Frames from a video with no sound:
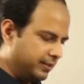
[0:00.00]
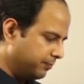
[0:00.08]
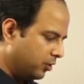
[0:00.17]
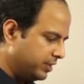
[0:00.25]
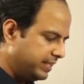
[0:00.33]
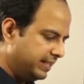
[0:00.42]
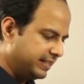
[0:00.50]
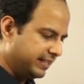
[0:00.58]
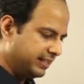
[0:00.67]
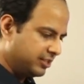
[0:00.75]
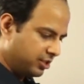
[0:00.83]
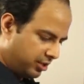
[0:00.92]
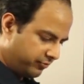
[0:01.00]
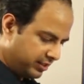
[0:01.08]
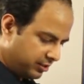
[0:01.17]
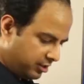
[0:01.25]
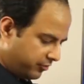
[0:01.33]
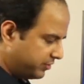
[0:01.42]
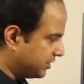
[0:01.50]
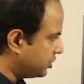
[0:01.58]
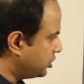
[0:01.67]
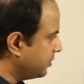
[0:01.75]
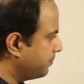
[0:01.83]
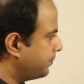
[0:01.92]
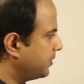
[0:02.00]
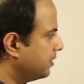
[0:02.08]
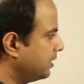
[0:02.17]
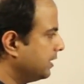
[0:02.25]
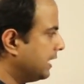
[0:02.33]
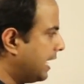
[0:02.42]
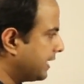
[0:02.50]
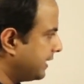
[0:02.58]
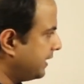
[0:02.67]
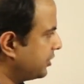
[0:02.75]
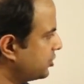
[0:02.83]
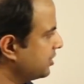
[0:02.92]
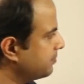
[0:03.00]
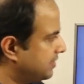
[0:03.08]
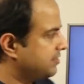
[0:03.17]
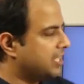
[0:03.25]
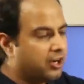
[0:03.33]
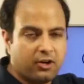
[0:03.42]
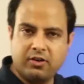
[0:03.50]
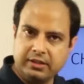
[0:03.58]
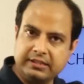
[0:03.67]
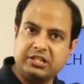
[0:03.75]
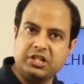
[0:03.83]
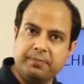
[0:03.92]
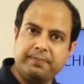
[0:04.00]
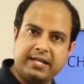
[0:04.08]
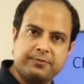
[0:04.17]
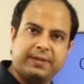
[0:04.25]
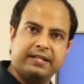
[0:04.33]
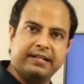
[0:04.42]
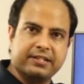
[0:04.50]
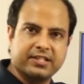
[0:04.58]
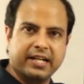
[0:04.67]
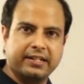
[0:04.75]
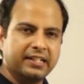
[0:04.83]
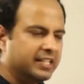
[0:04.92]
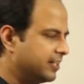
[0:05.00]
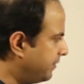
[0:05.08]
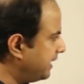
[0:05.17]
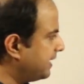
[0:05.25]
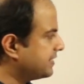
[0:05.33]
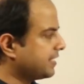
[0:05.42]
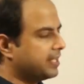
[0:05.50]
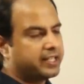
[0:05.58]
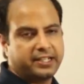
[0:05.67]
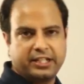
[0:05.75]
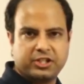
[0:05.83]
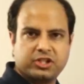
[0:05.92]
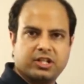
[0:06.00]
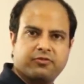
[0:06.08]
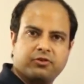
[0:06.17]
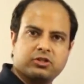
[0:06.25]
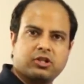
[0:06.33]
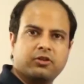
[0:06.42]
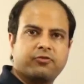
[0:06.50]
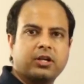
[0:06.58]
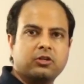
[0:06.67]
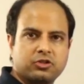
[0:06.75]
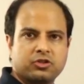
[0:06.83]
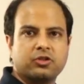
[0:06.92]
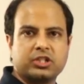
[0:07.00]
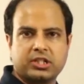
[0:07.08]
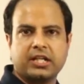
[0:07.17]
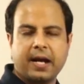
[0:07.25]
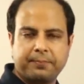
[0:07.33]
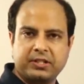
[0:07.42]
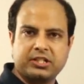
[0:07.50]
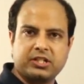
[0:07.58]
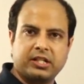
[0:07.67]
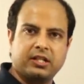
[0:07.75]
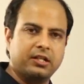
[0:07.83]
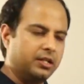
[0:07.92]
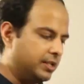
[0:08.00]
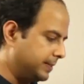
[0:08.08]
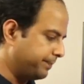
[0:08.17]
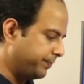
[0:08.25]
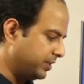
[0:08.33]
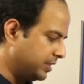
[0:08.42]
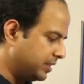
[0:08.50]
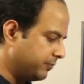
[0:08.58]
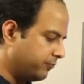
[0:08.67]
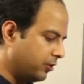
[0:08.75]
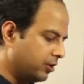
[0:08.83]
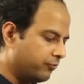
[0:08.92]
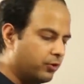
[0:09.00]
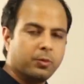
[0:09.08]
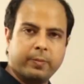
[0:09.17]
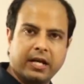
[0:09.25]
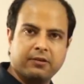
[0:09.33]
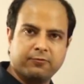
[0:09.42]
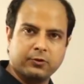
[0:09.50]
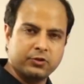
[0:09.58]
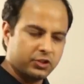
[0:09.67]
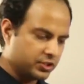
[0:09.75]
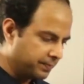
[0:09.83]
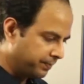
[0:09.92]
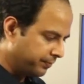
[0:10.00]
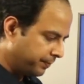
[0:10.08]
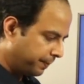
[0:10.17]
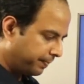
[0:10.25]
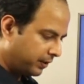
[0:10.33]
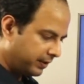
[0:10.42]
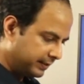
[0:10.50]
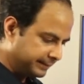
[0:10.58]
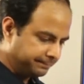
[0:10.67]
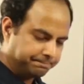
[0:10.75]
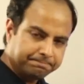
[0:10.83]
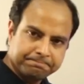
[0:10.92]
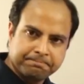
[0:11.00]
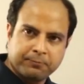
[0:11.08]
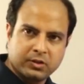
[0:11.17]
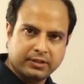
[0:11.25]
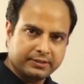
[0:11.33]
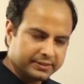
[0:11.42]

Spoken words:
more details of this CHIMP architecture. But this is how the CHIMP has been designed. Very nice architecture for sort of crowdsourced app testing for mobile phones. Okay, got